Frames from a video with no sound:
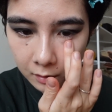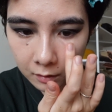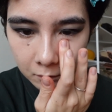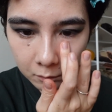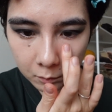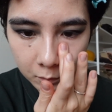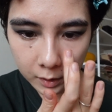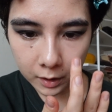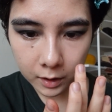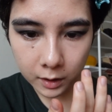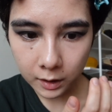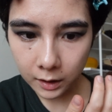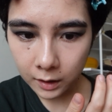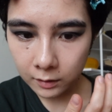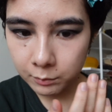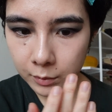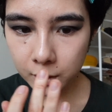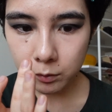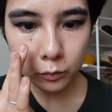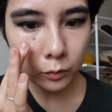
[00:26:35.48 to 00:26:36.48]
But
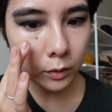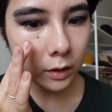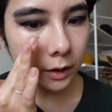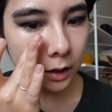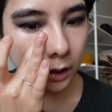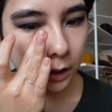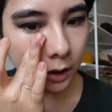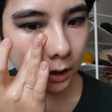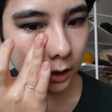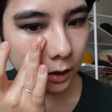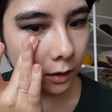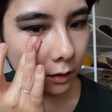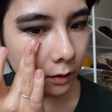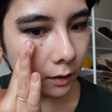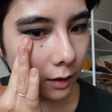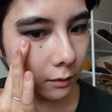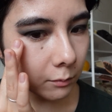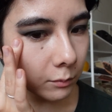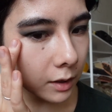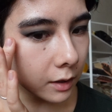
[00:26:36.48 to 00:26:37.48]
I've been really liking
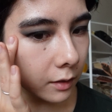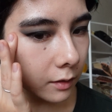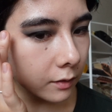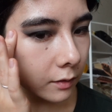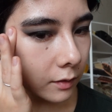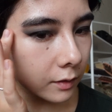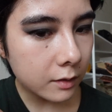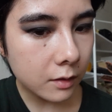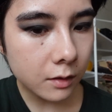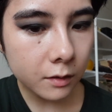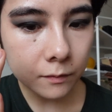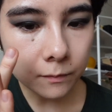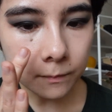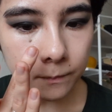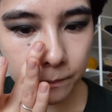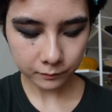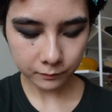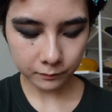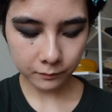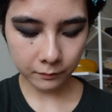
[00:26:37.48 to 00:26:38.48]
that because
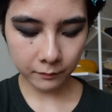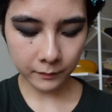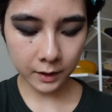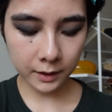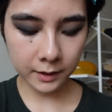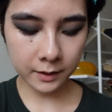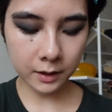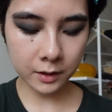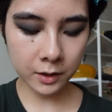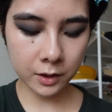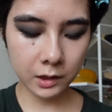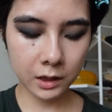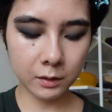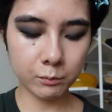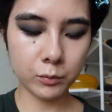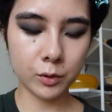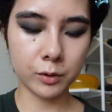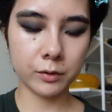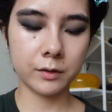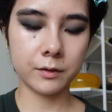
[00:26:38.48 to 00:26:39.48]
it's actually
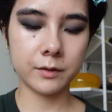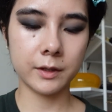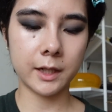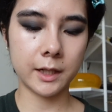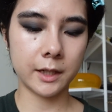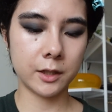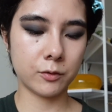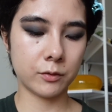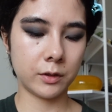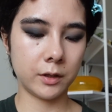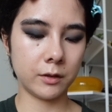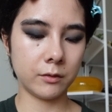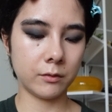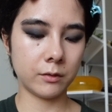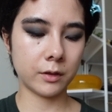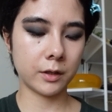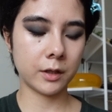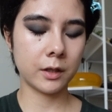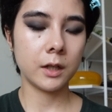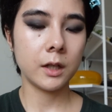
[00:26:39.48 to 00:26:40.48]
important to hydrate
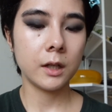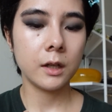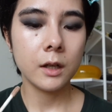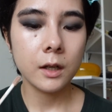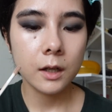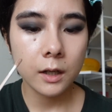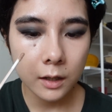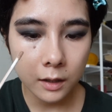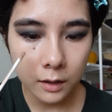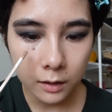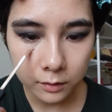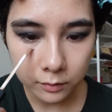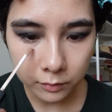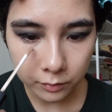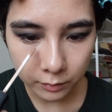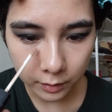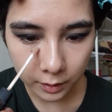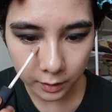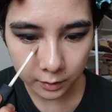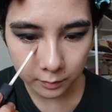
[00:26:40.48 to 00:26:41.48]
your
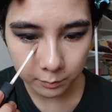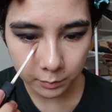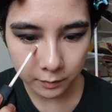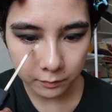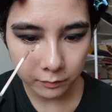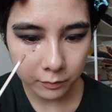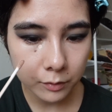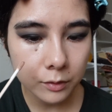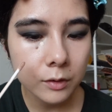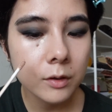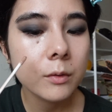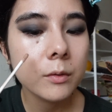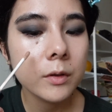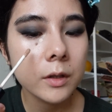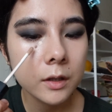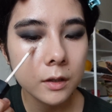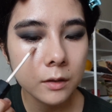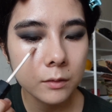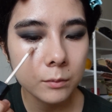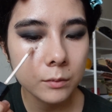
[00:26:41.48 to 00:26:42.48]
under eyes before
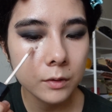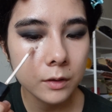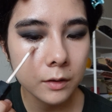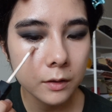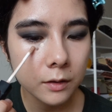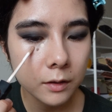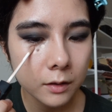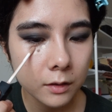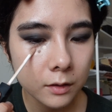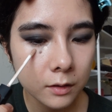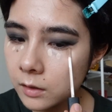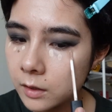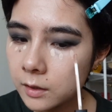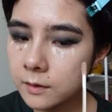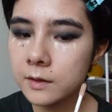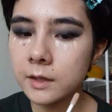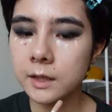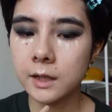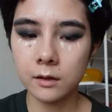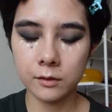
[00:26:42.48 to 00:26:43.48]
going with
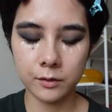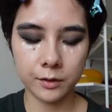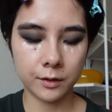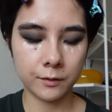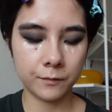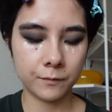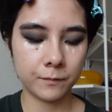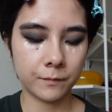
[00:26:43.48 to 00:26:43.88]
concealer.